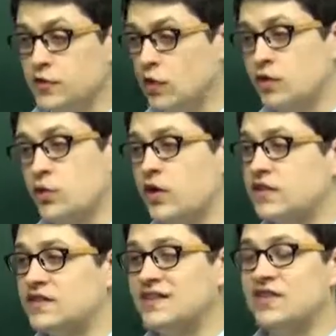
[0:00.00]
The only way
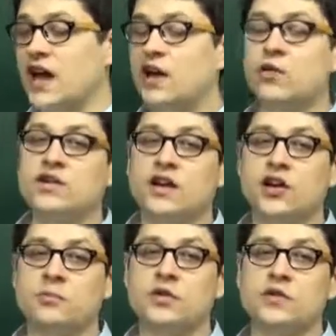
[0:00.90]
this is not going to
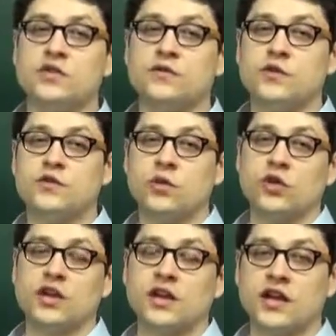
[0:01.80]
help you is if you're
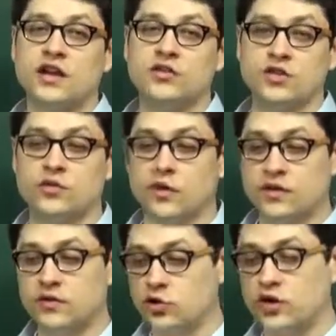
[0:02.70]
scoring an 800
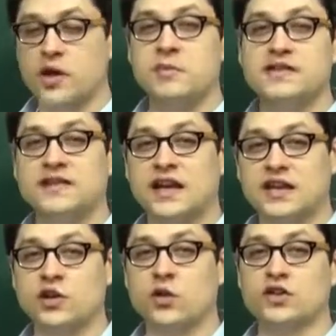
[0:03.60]
and you're not missing
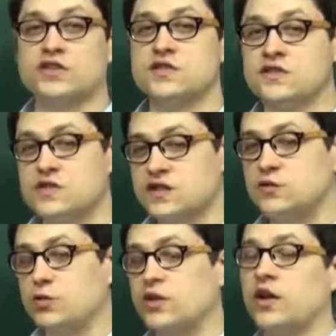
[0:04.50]
any questions.
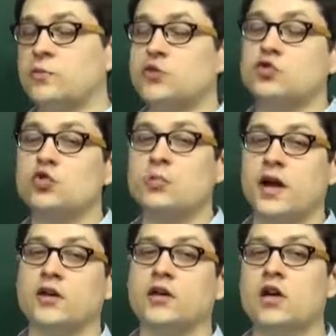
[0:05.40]
This will help you do
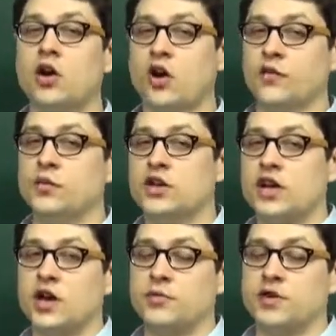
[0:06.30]
better on the reading
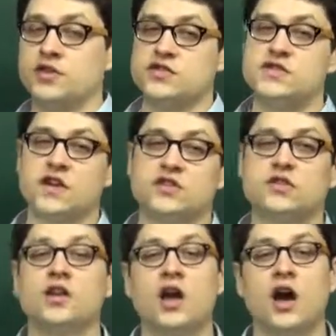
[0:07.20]
comprehension
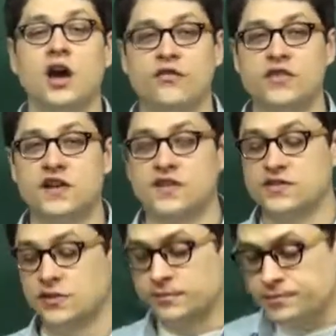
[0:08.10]
section of the
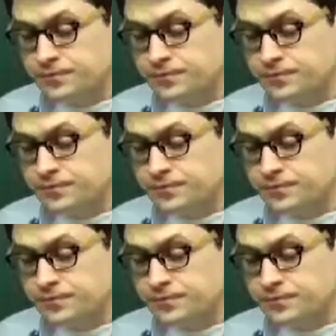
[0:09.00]
test.